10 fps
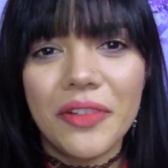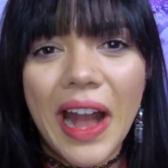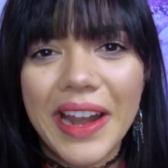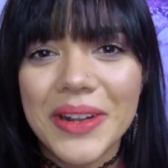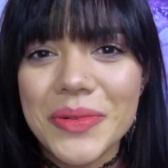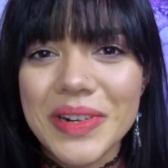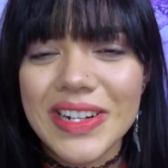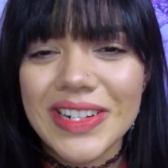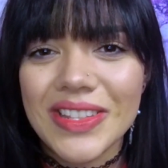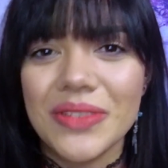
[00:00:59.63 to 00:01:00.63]

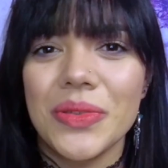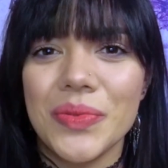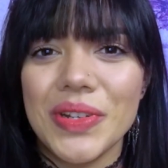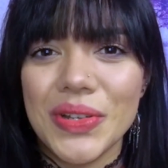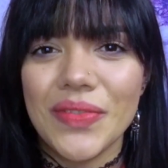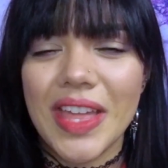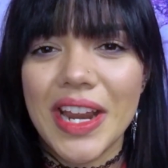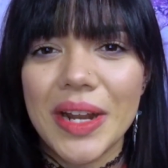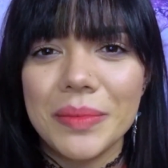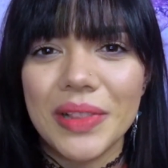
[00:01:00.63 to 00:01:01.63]
fireworks through the window of
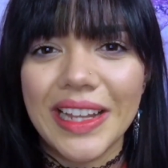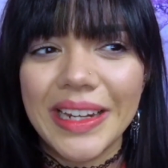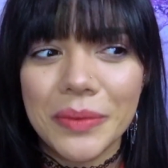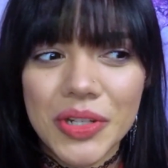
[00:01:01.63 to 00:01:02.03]
the airplane,